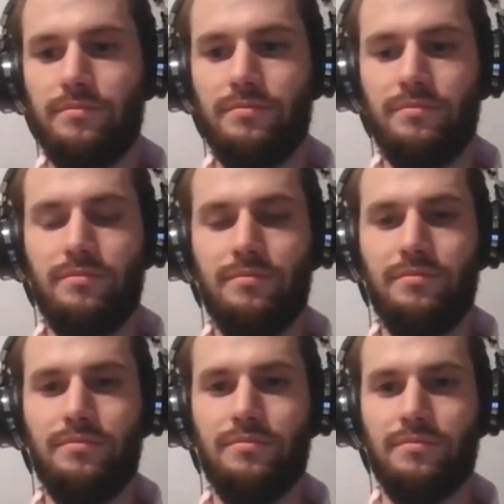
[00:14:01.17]

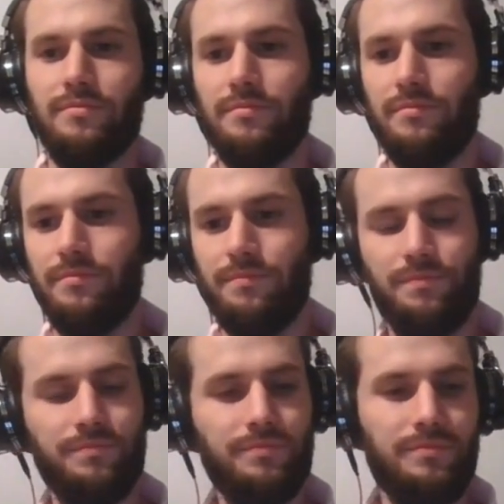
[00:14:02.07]

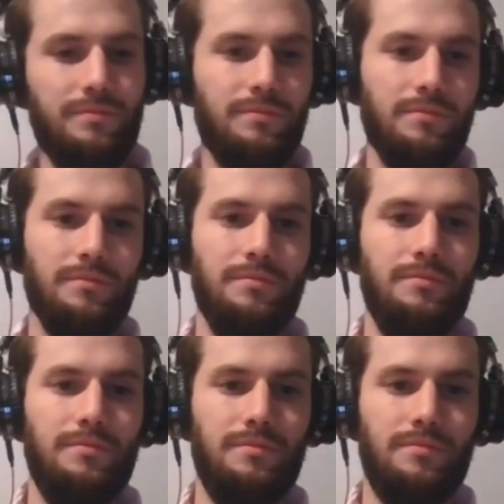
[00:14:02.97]

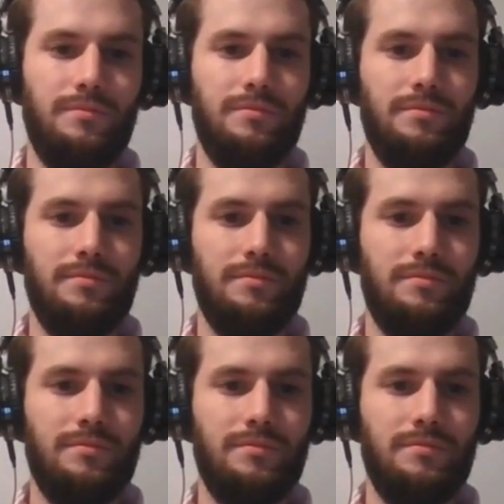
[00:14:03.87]

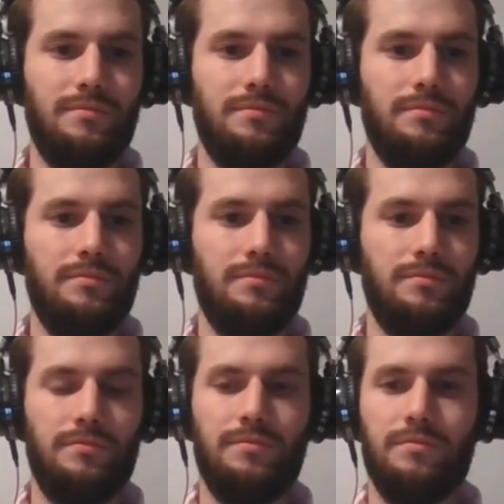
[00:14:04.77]

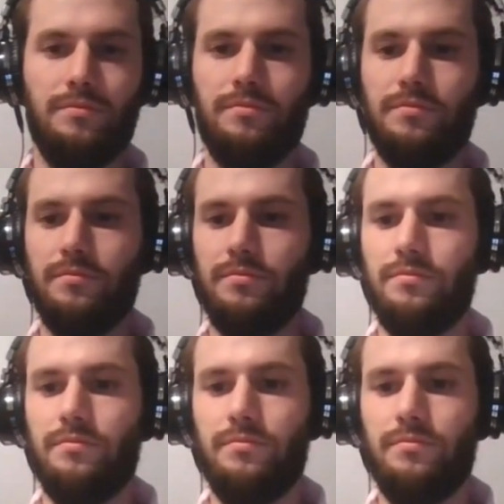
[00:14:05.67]
(silent)